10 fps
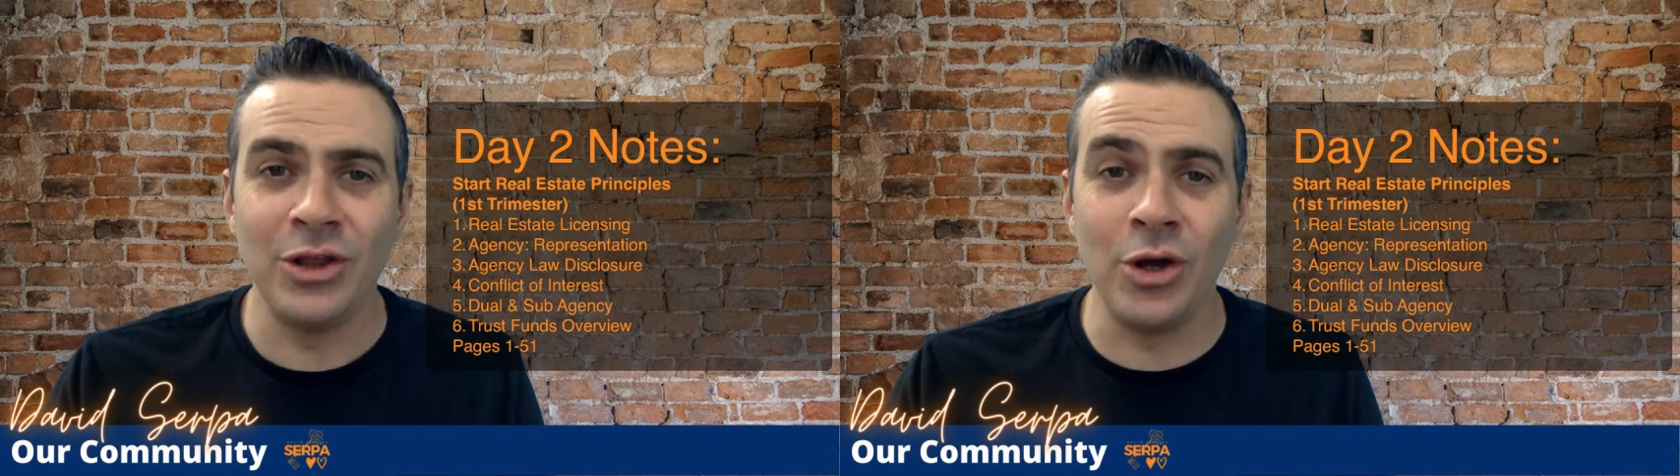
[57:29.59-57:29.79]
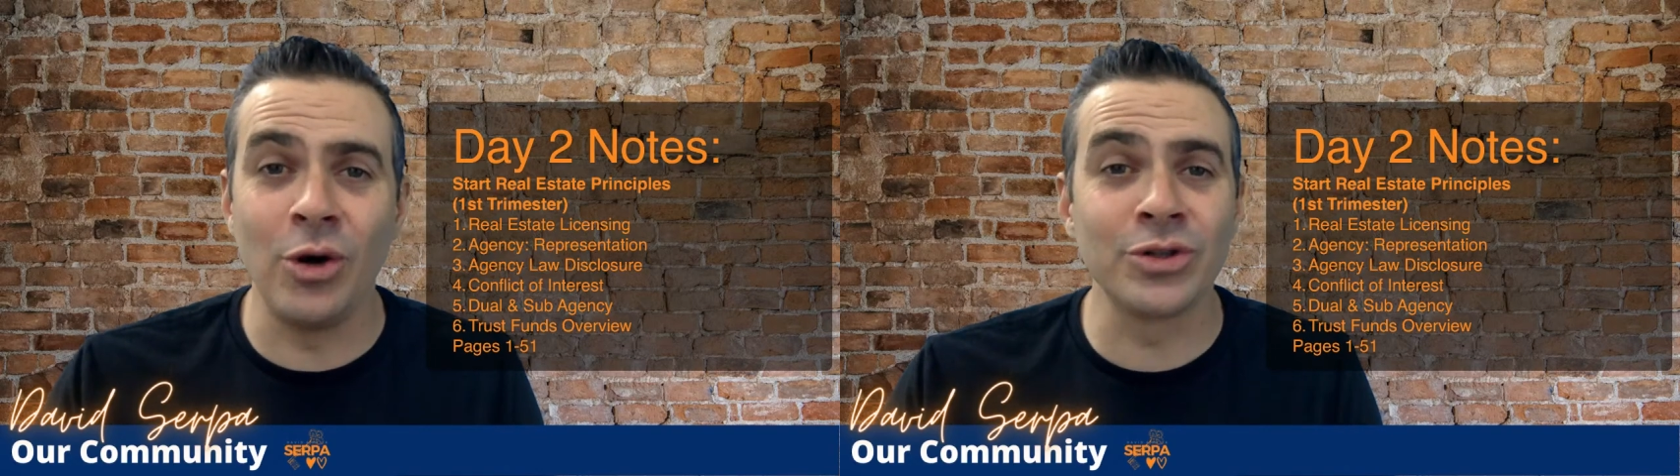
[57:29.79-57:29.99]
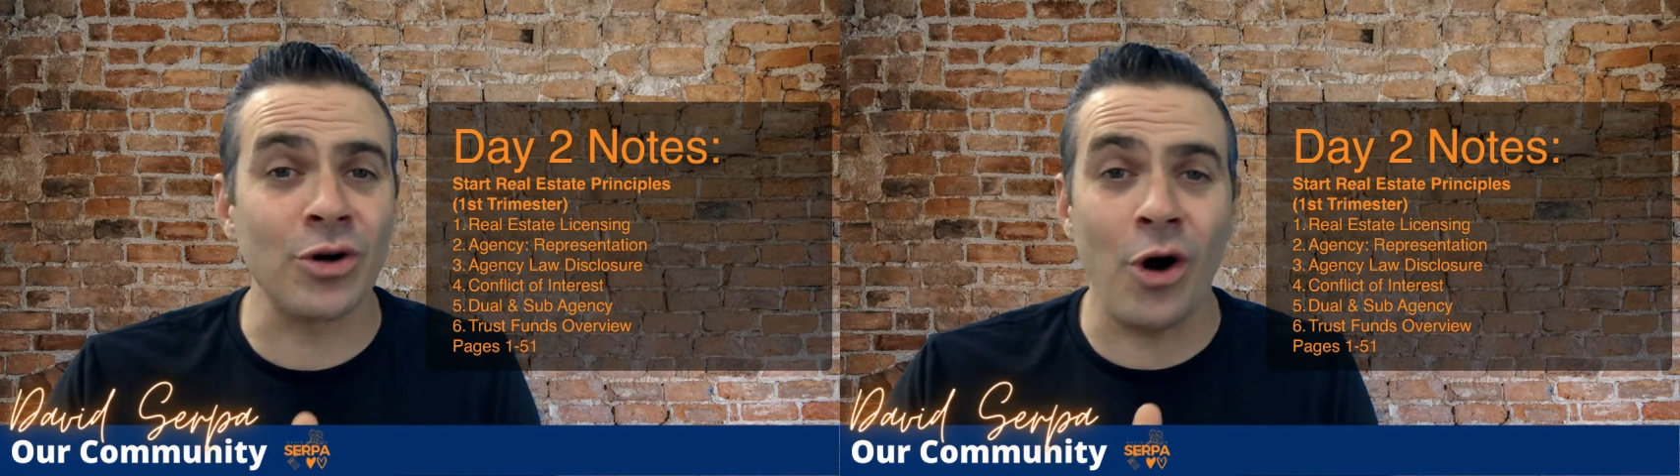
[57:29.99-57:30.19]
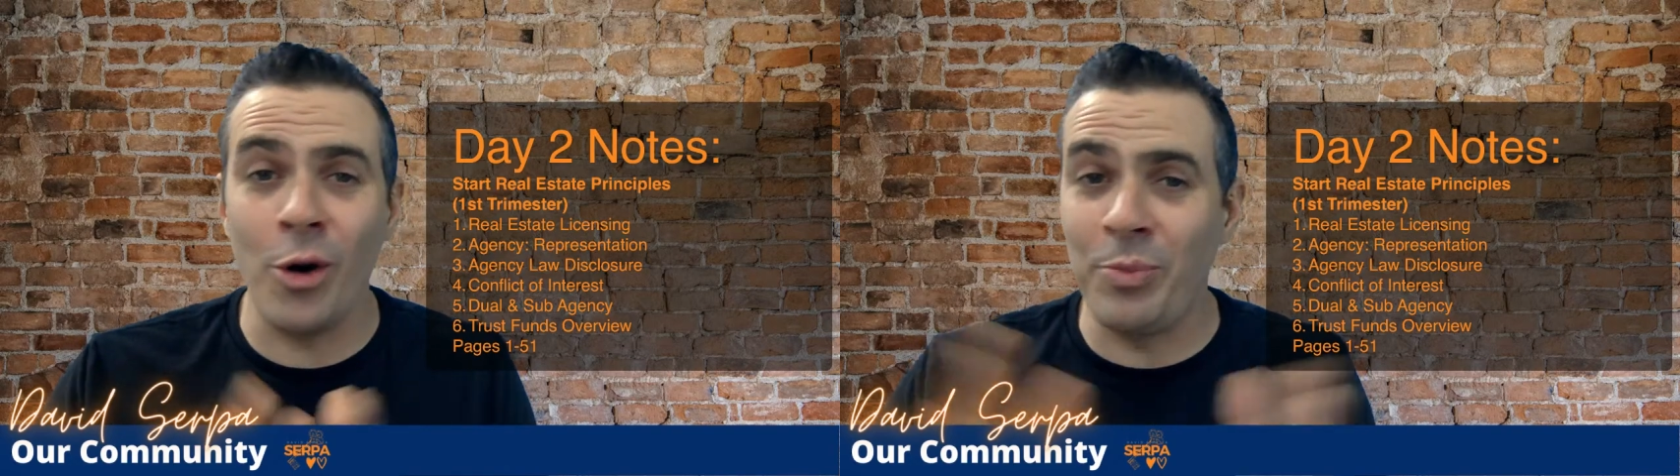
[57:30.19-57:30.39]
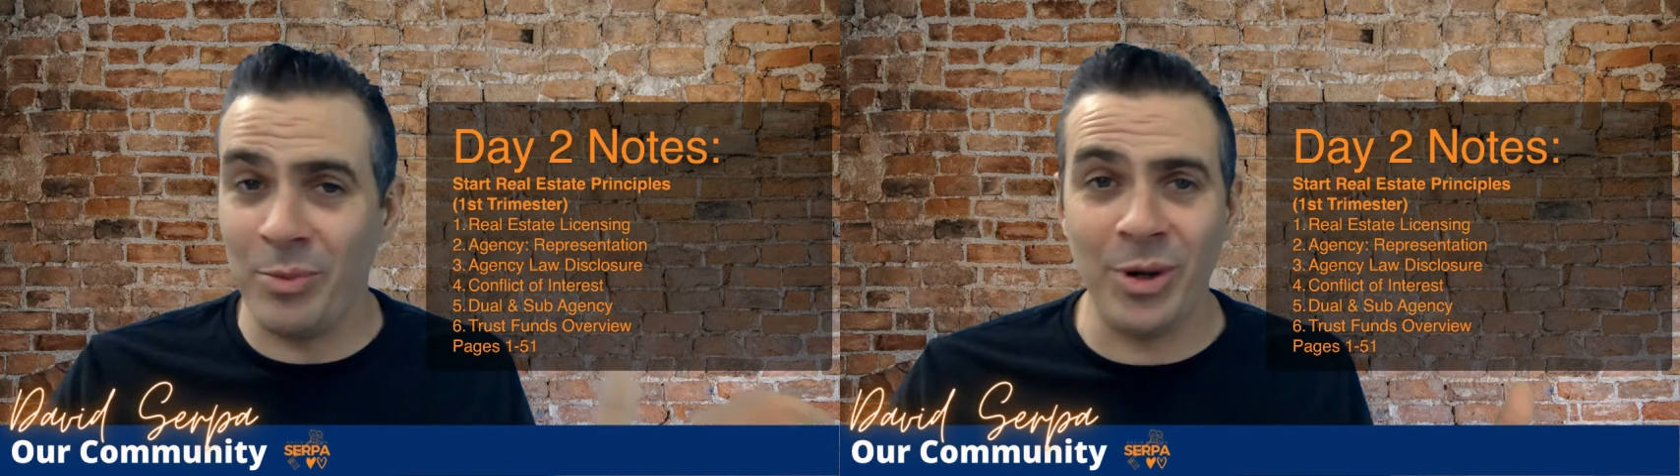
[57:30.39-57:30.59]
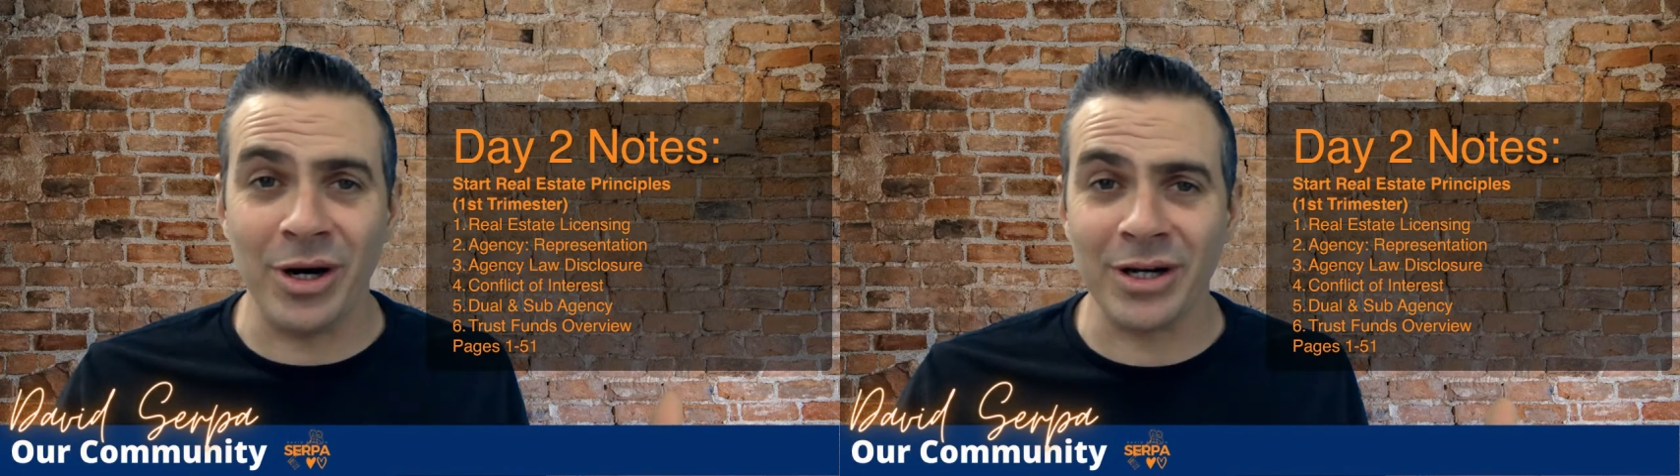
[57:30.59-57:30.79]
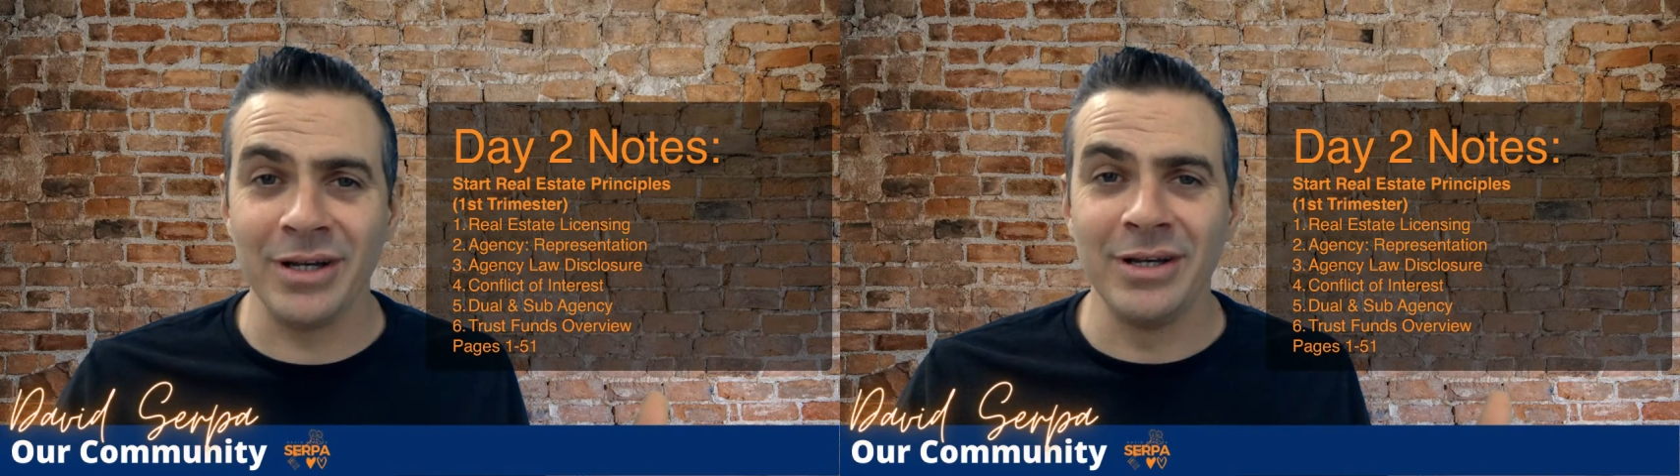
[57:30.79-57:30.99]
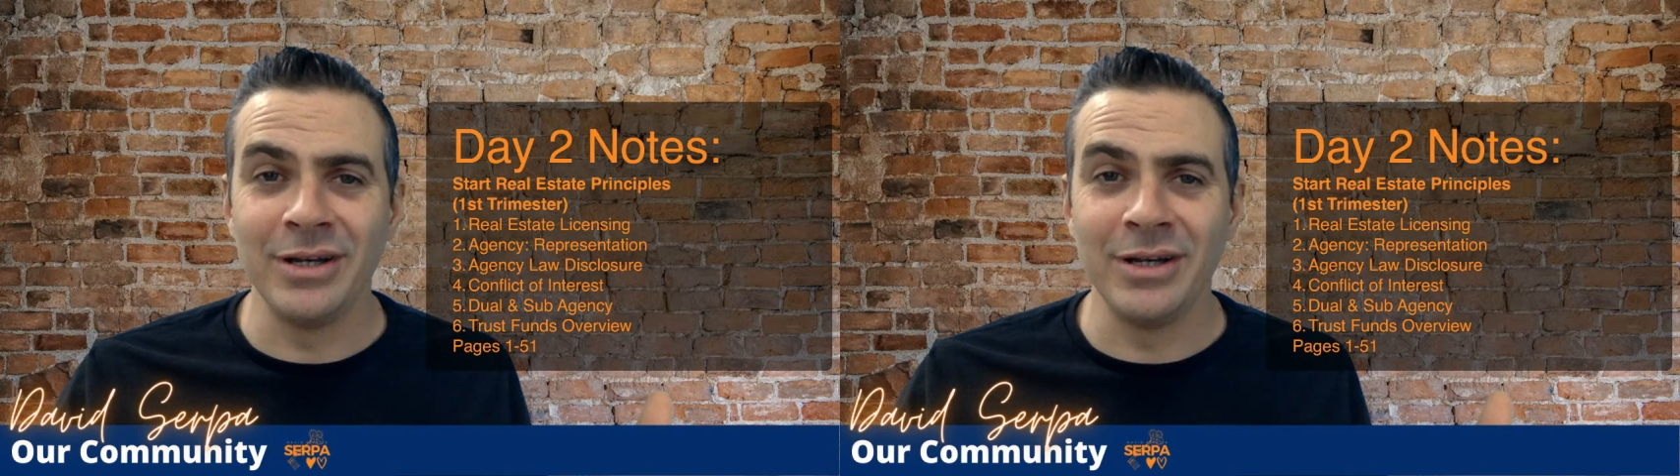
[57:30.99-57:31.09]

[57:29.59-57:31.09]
those are open book.